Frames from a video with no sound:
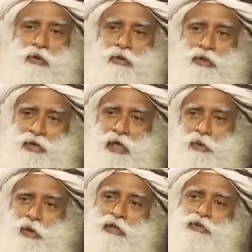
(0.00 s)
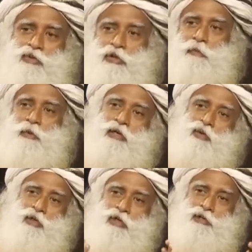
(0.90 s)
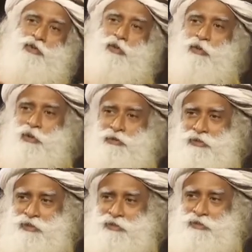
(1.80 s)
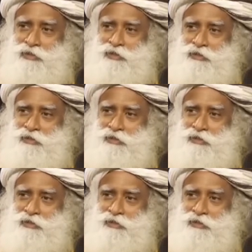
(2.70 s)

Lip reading: shadow has stood up and doing its own nonsense.